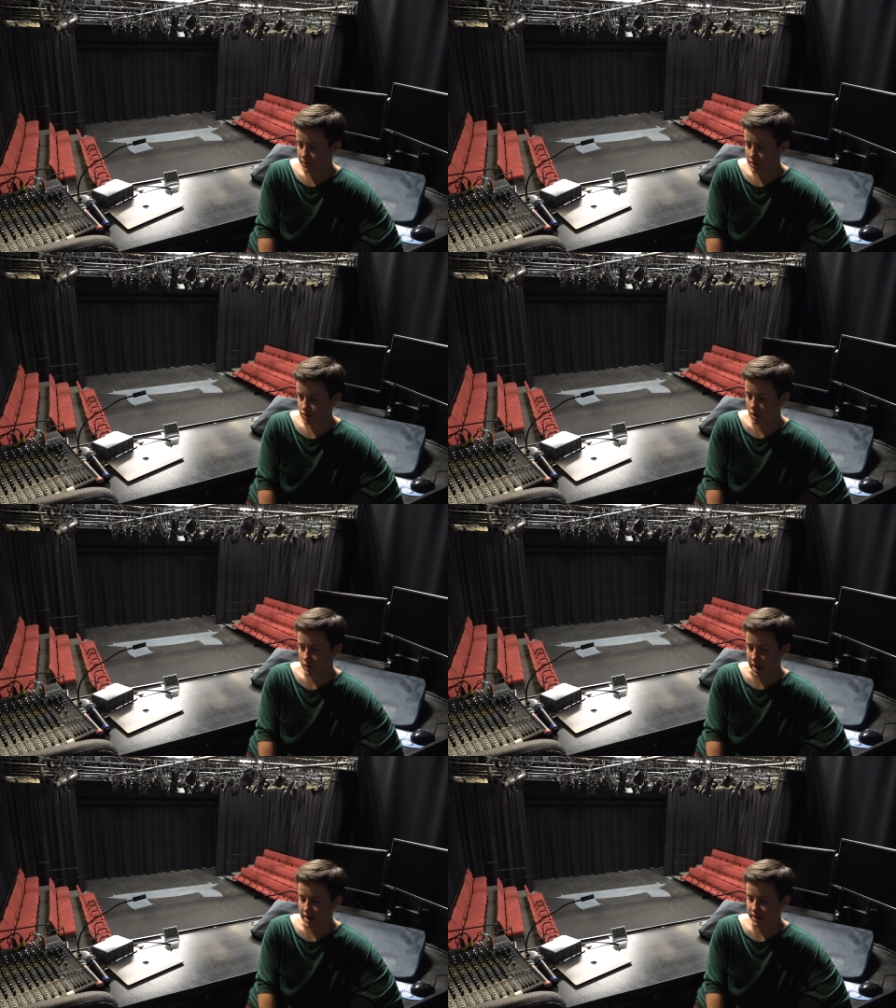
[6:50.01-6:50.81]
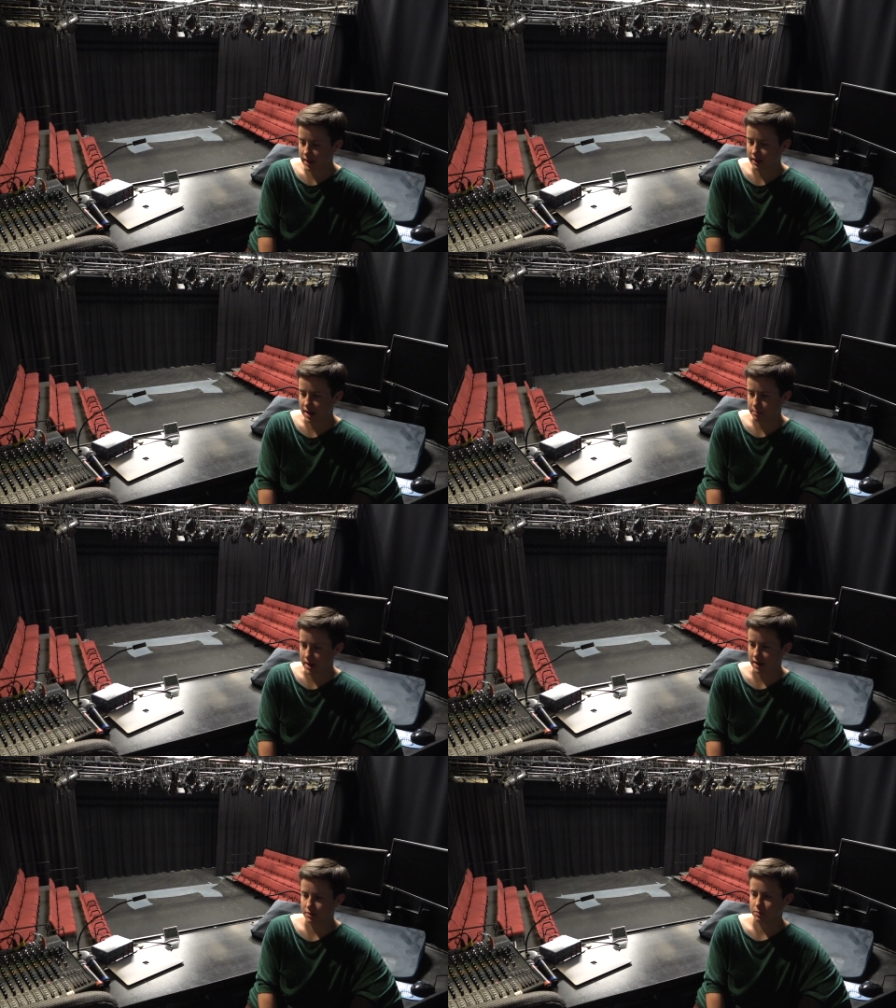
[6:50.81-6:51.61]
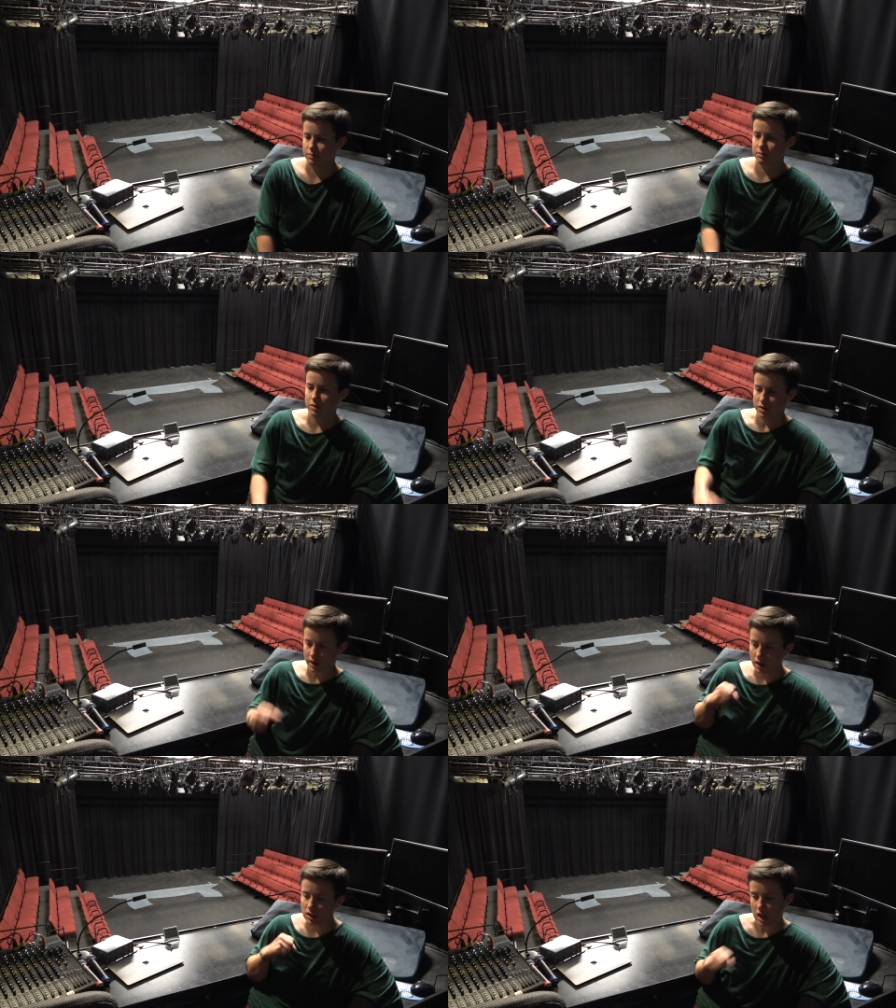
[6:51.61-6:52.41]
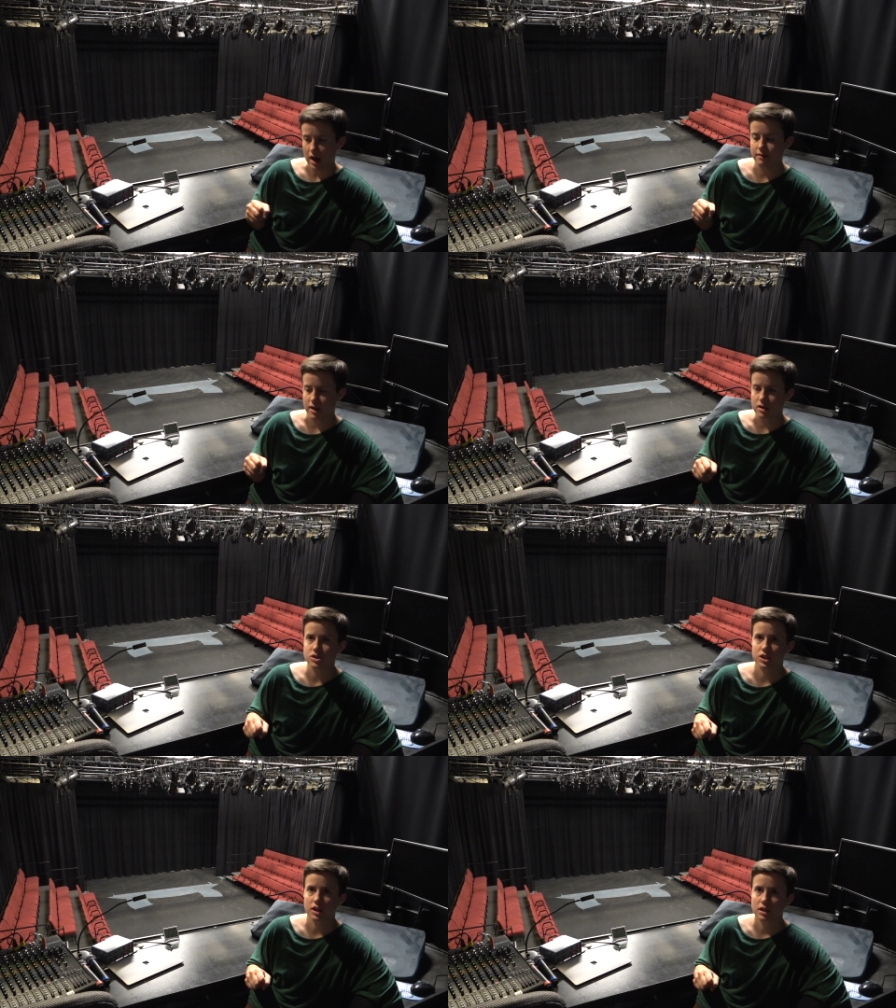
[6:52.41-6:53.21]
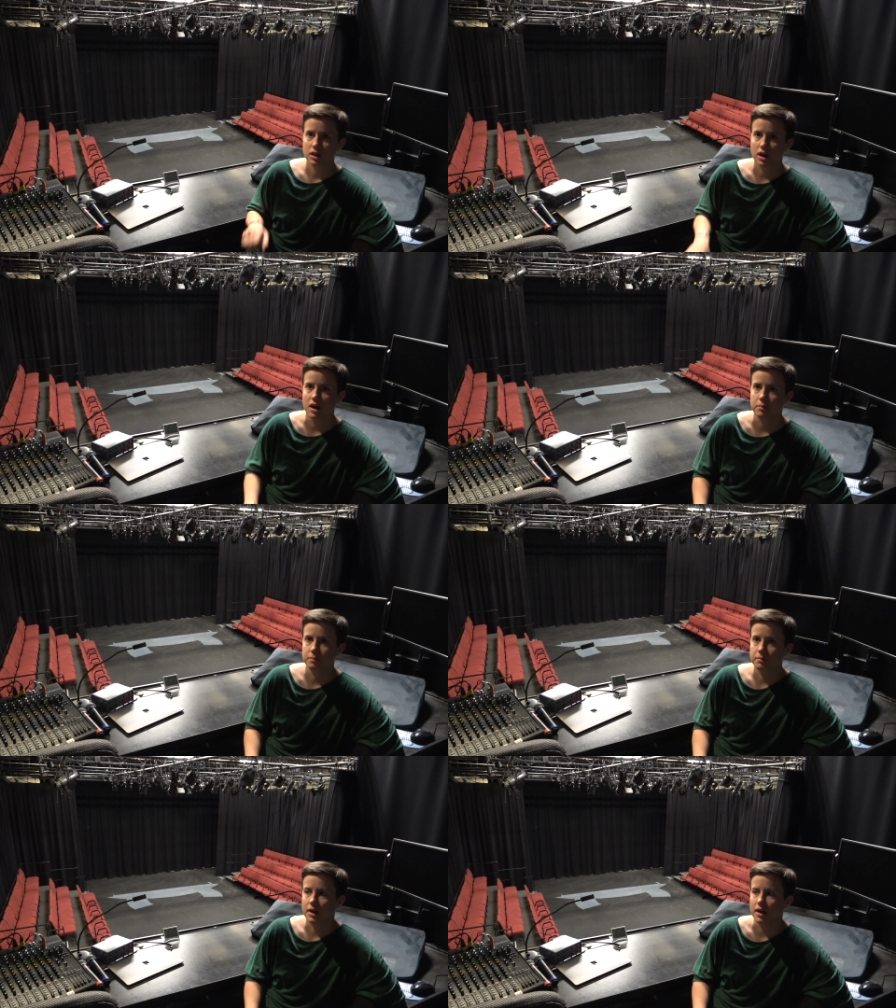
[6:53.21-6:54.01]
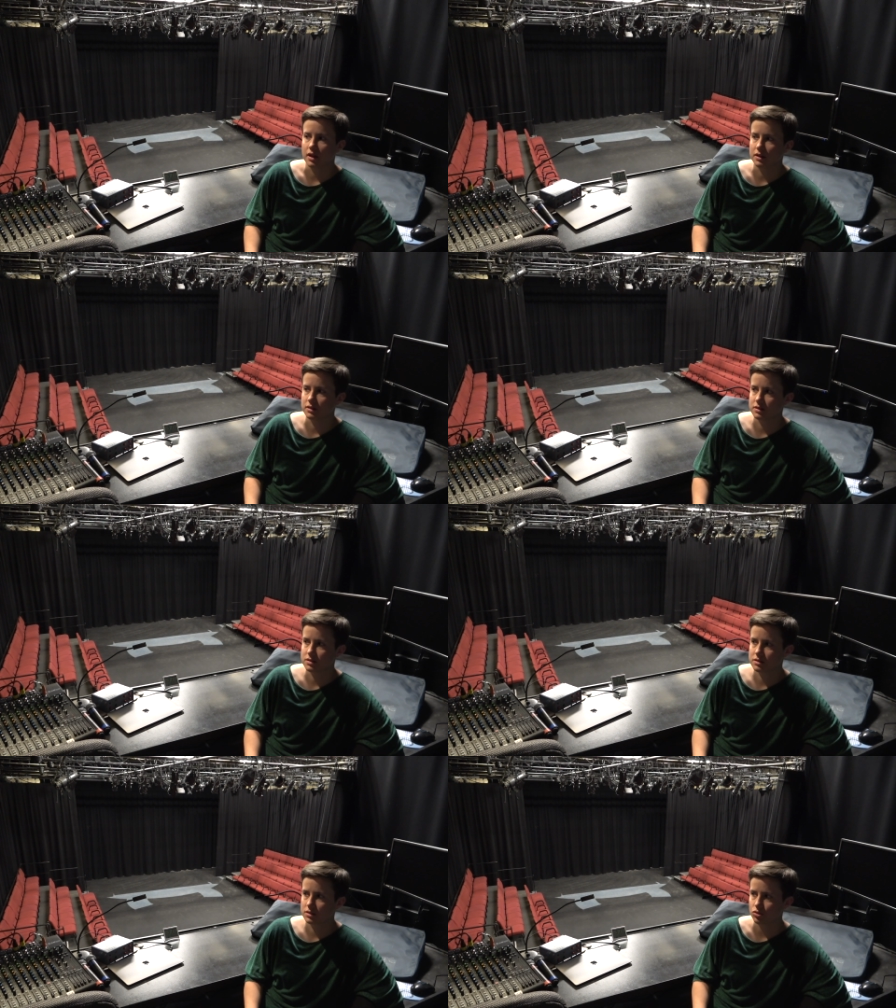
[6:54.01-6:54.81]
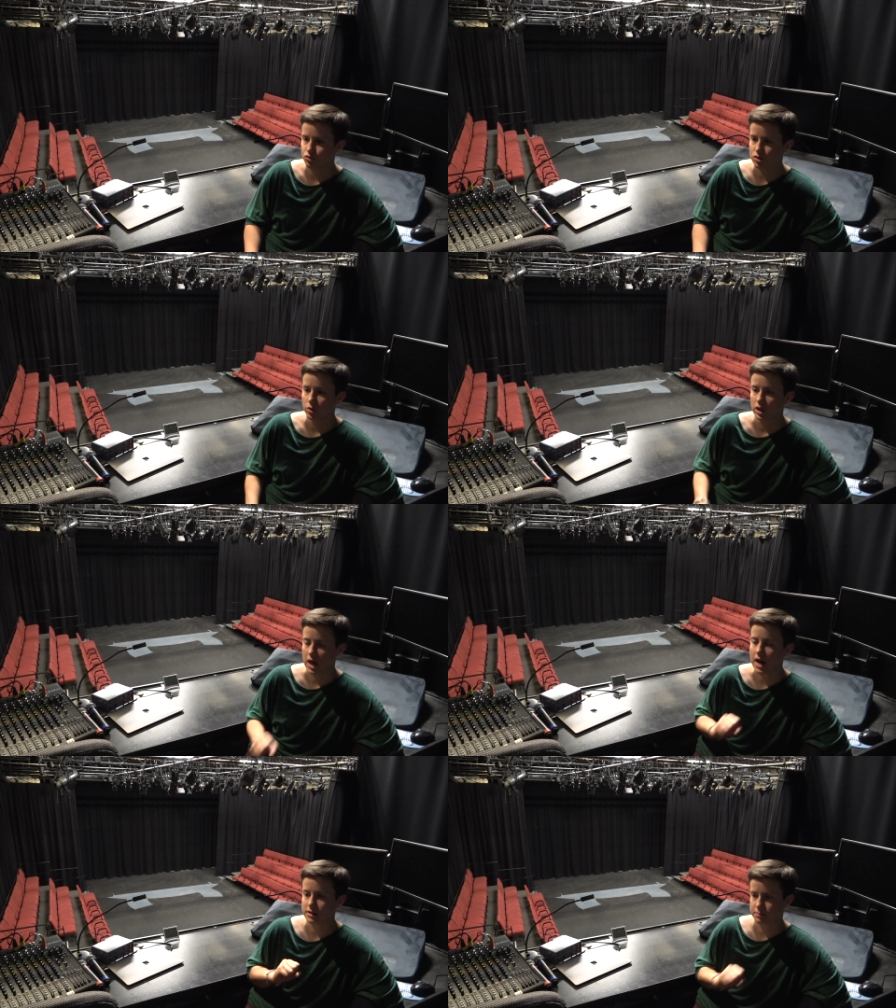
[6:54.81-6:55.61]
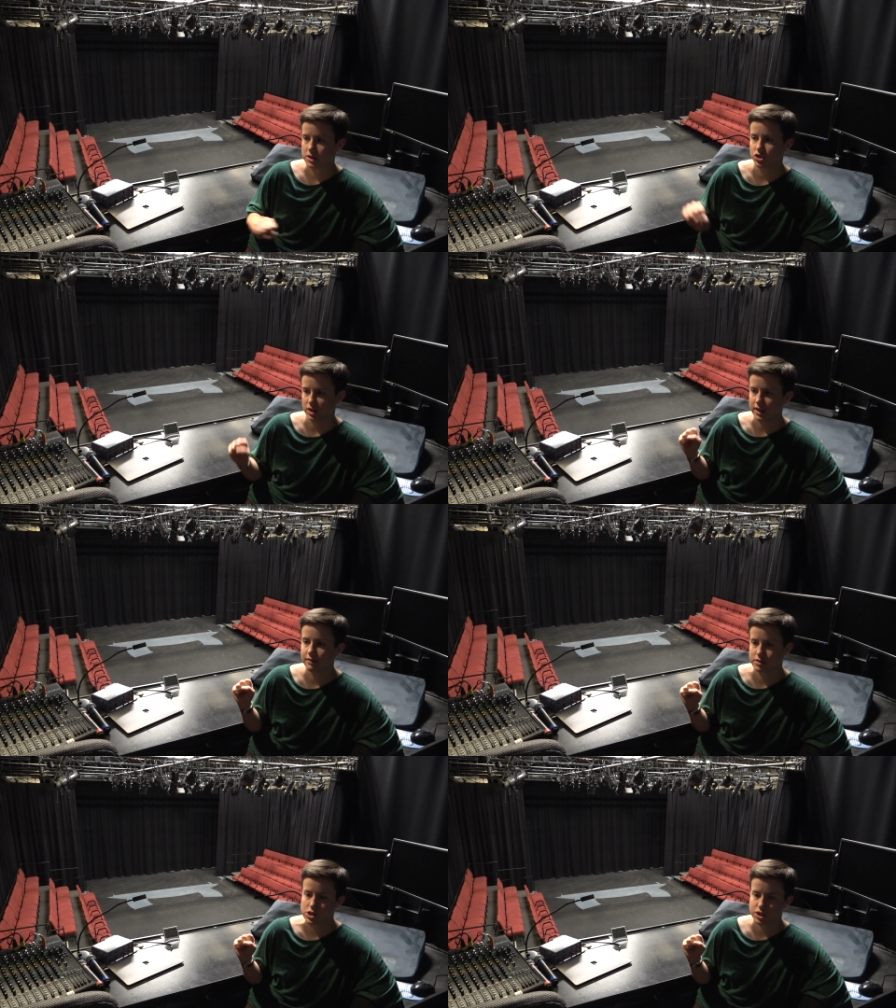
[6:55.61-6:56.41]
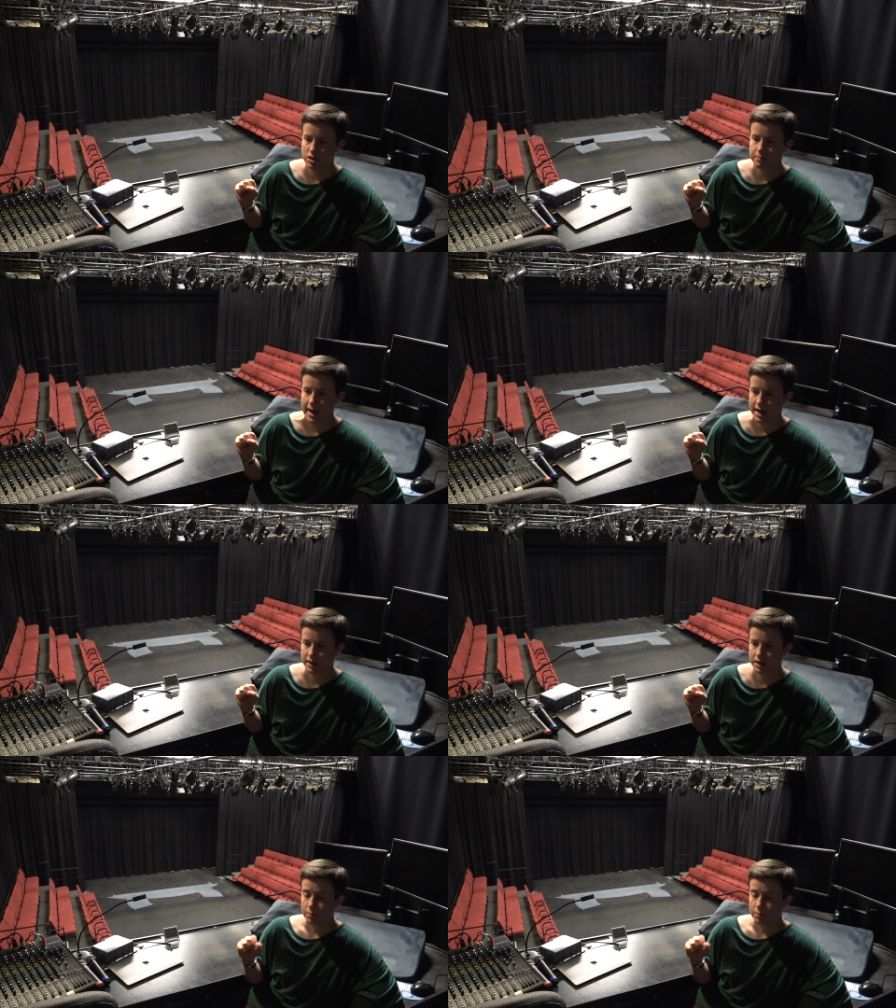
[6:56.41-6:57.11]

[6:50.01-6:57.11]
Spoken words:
So yeah, I think I came back with like a lot of energy, and grew a lot, especially in that first year back.